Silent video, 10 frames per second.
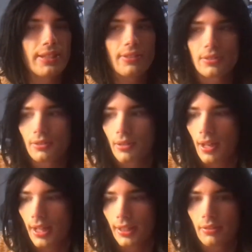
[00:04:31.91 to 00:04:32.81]
Clairsville,
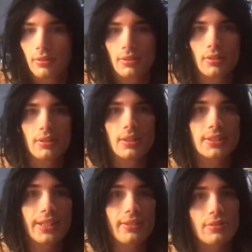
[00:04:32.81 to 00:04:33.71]
Ohio.
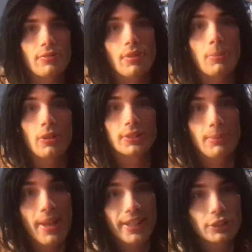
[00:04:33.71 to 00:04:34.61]
St. Clairsville football team,
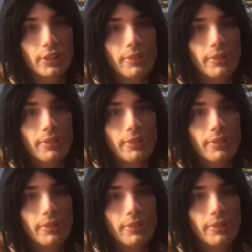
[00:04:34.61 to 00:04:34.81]
actually.